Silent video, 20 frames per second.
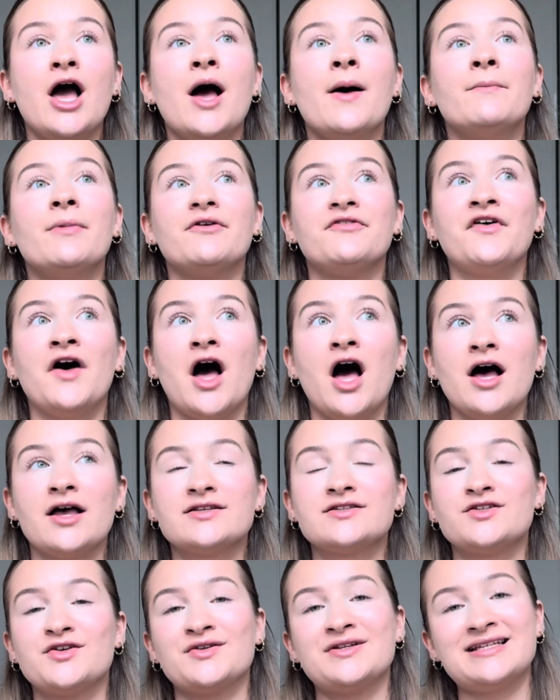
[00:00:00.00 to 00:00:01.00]
But for us,
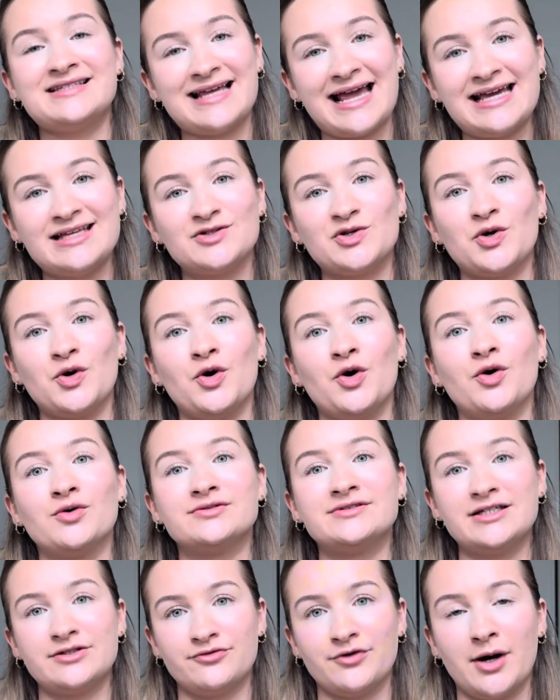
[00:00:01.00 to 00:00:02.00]
doing a day tour
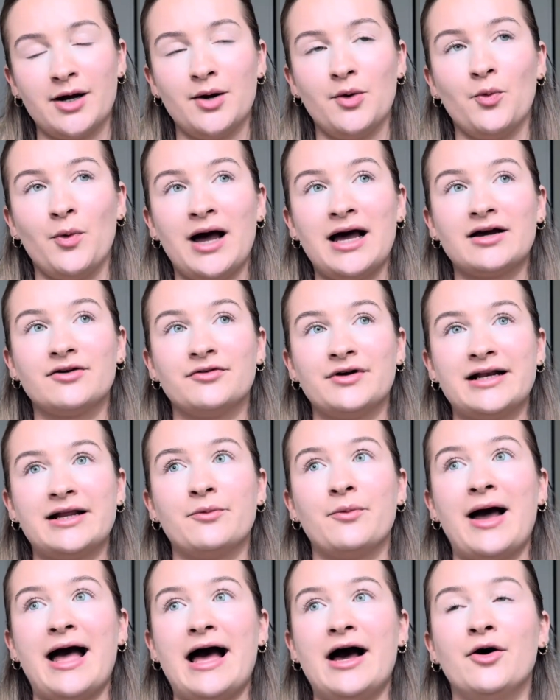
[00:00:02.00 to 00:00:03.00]
did work really
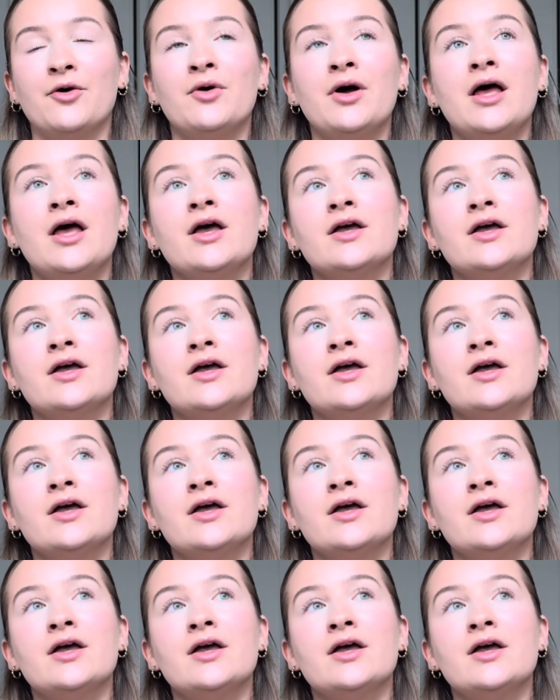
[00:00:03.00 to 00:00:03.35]
well.